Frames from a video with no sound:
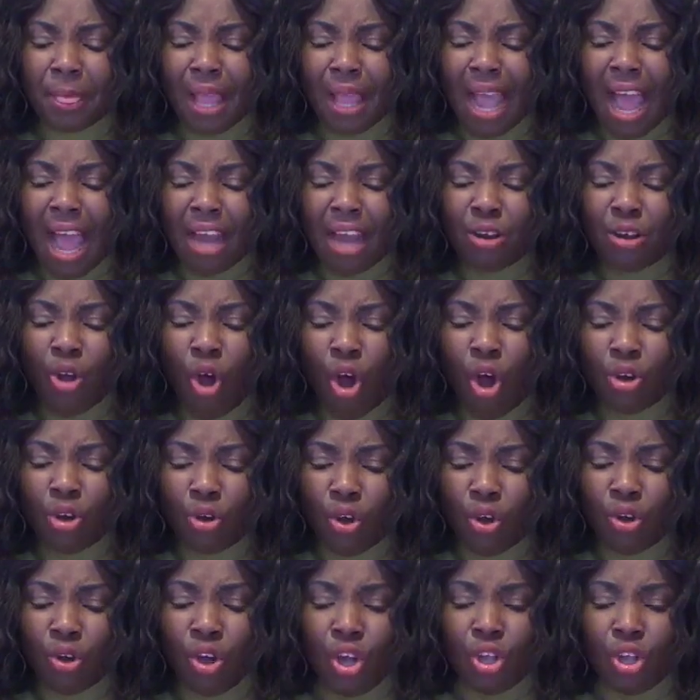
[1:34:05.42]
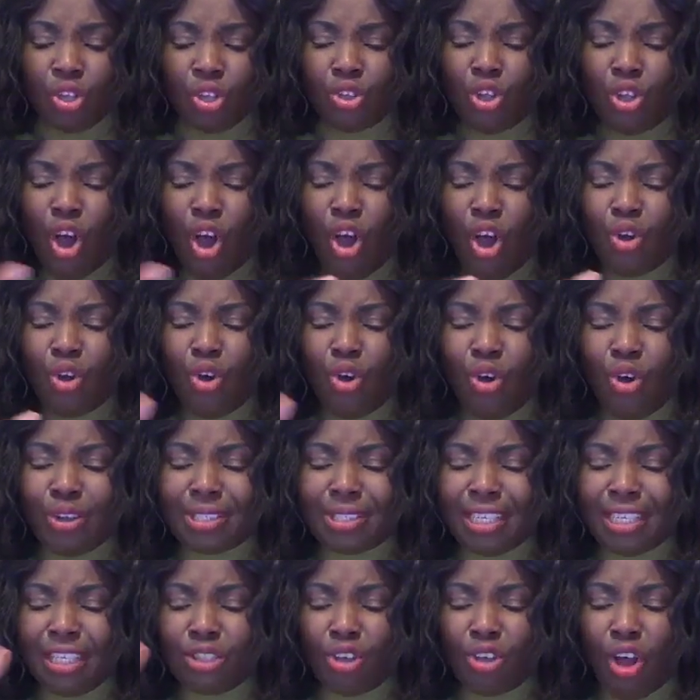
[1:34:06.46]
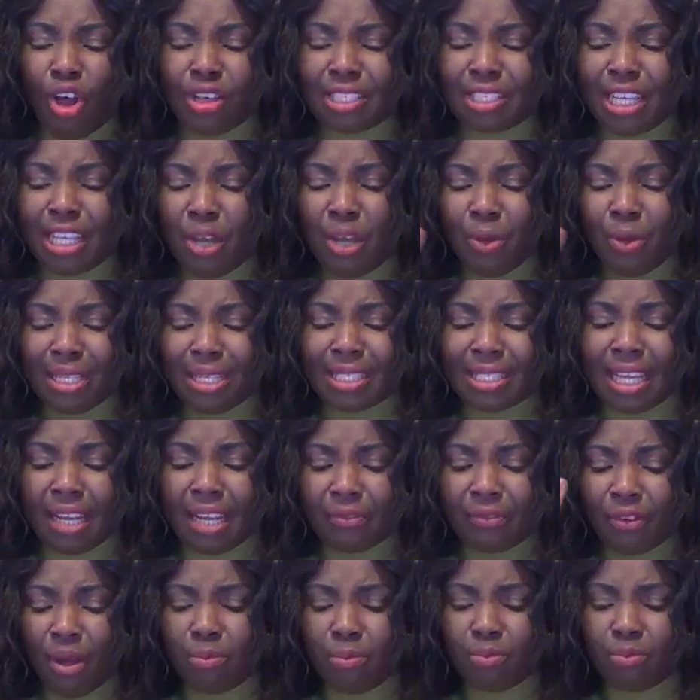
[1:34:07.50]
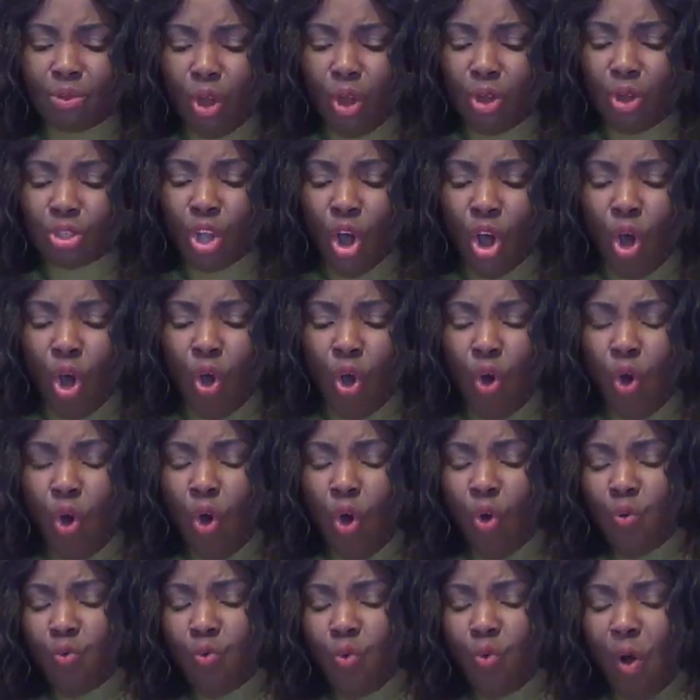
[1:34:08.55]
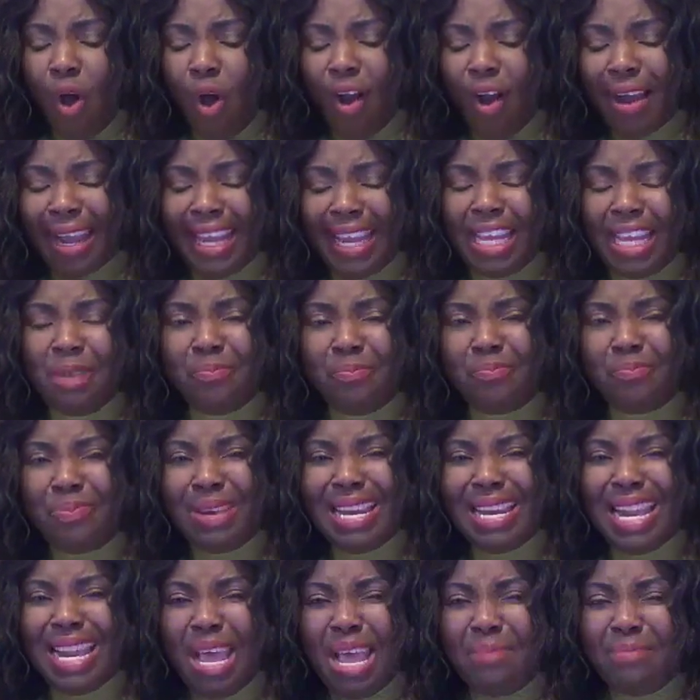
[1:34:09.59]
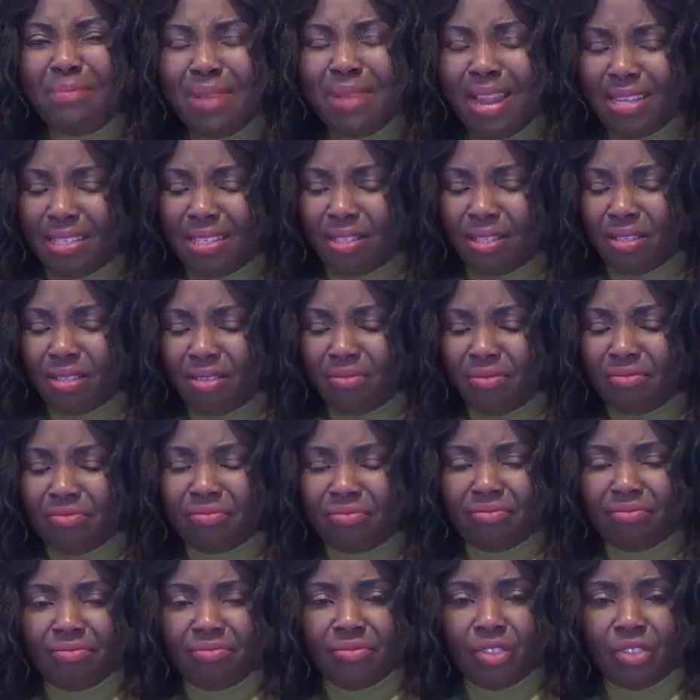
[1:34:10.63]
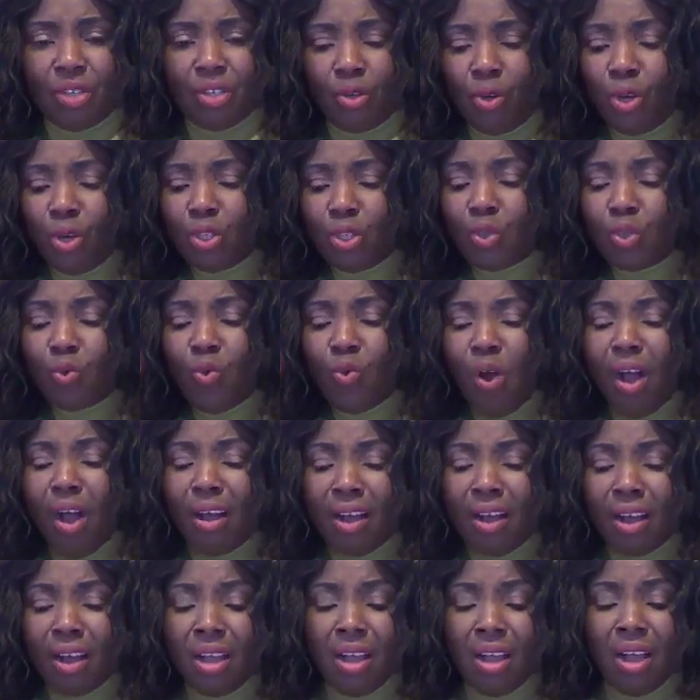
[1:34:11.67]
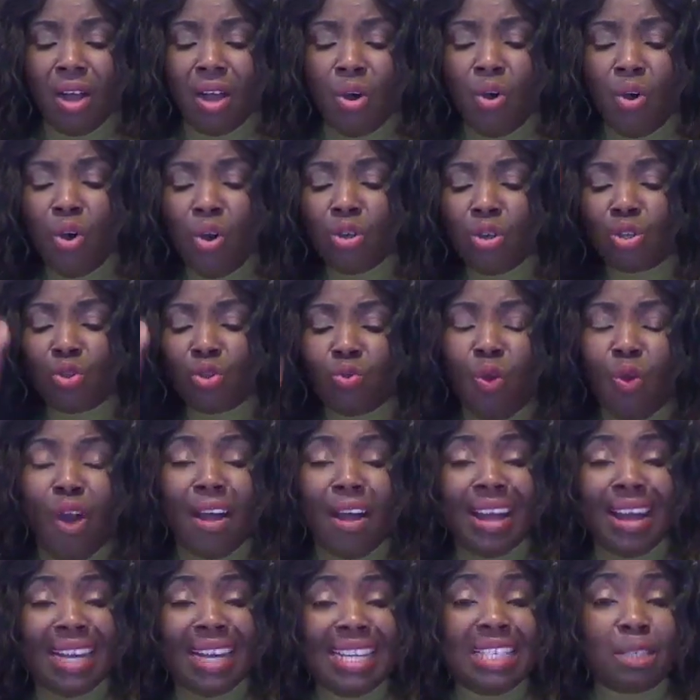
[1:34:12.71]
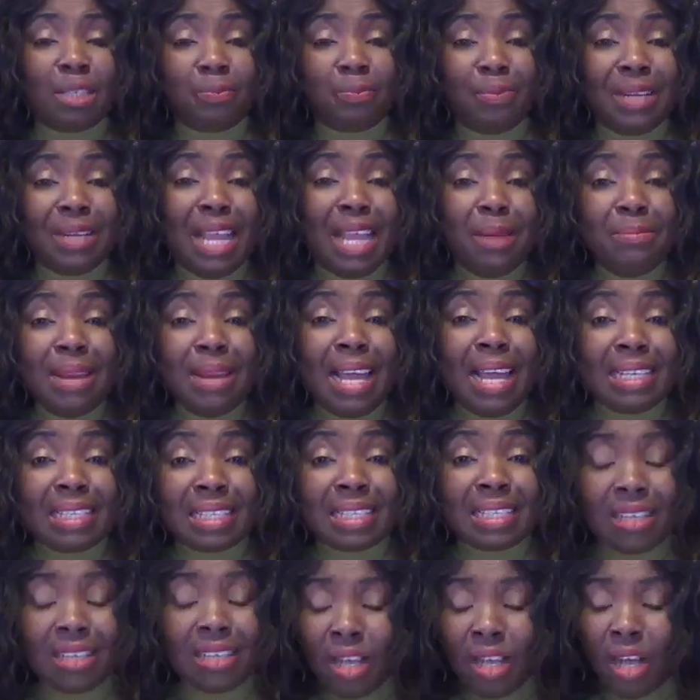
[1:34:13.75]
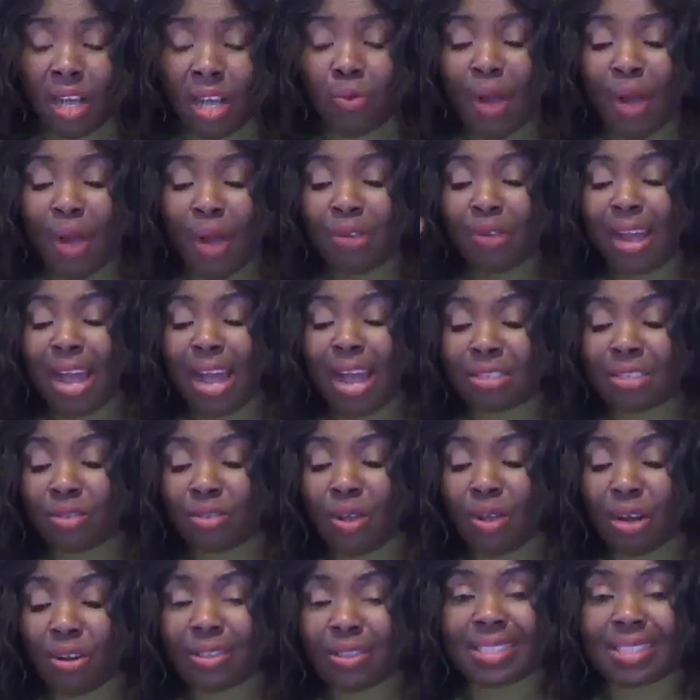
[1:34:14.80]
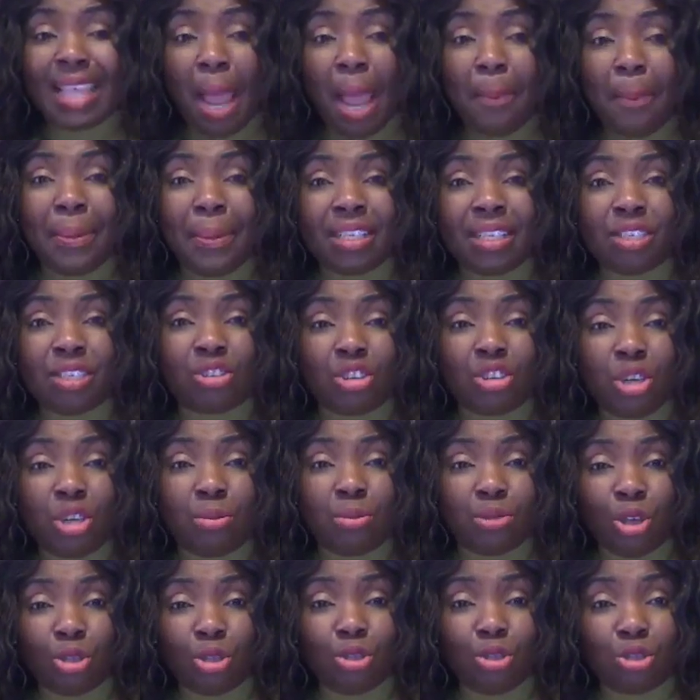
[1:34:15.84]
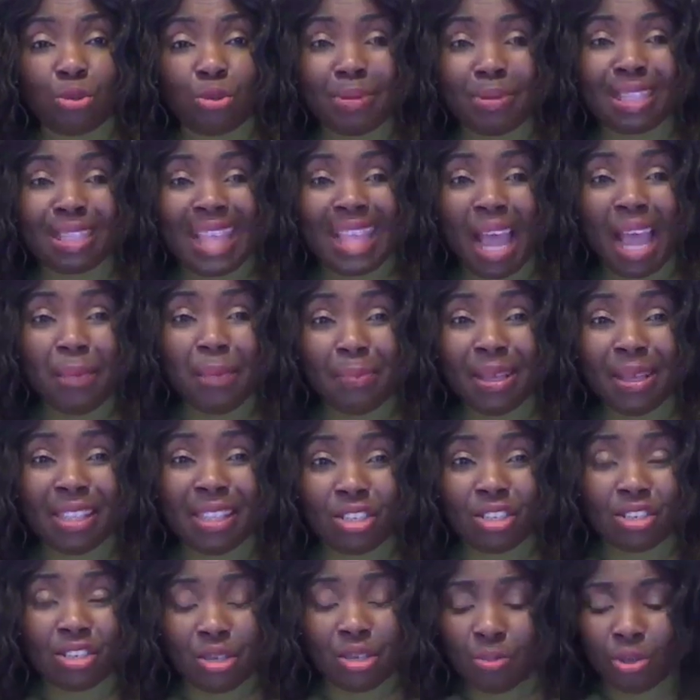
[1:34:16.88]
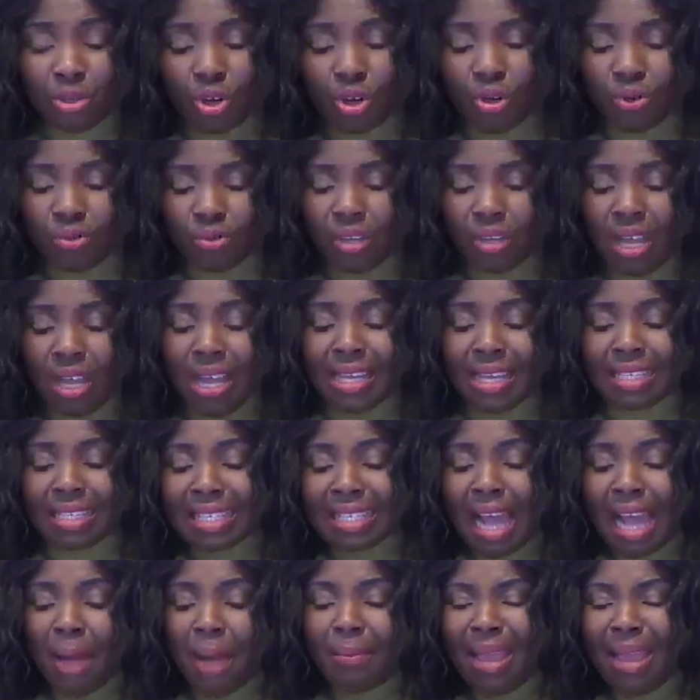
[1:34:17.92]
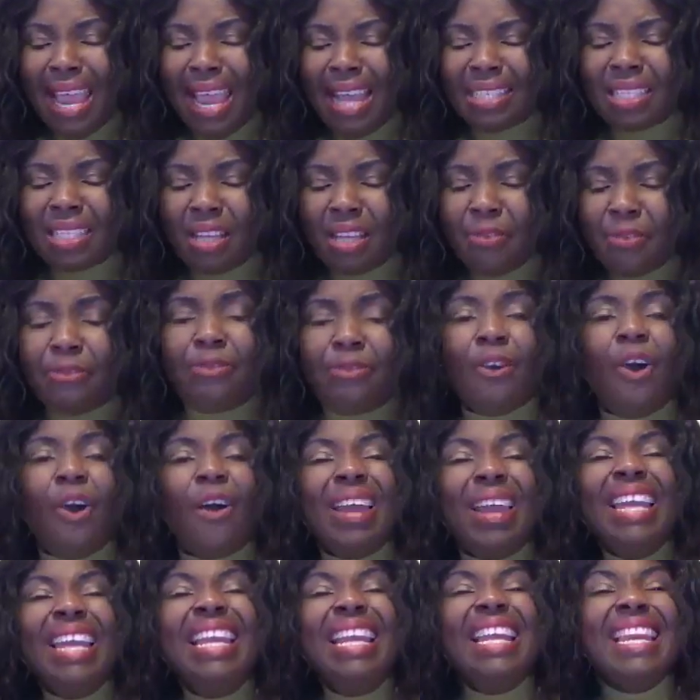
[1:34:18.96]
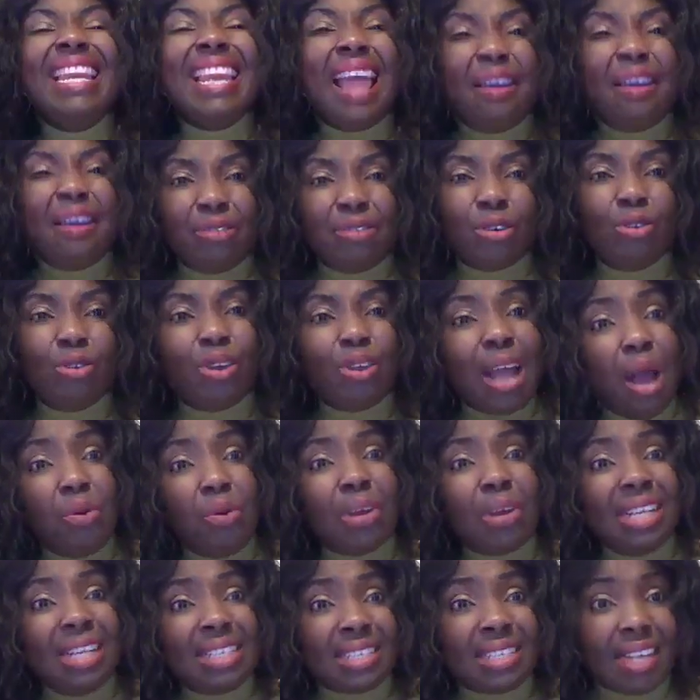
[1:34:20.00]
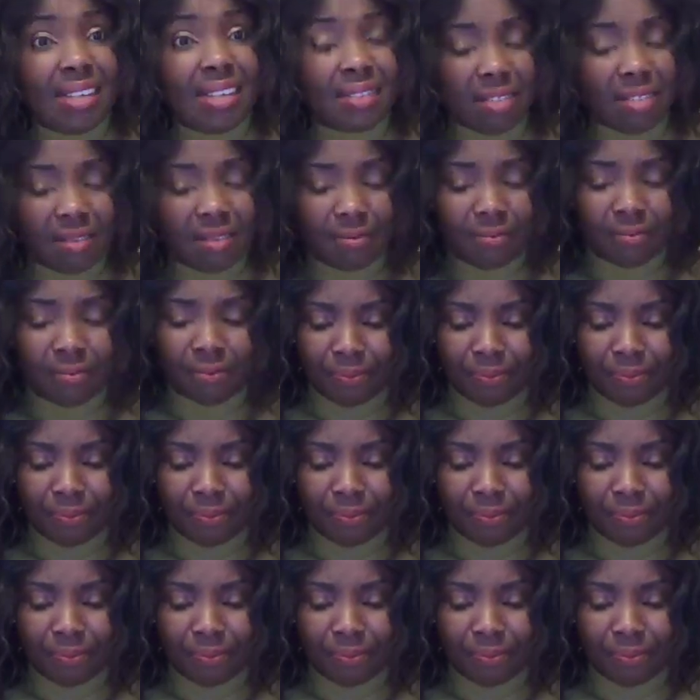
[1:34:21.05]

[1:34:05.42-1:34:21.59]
and honor. No good thing does he withhold from those who walk in blameless. Whose walk is blameless. Why you guys, you are not typing the scripture. You should be typing this scripture. Psalm 84, 11. Look at what it says.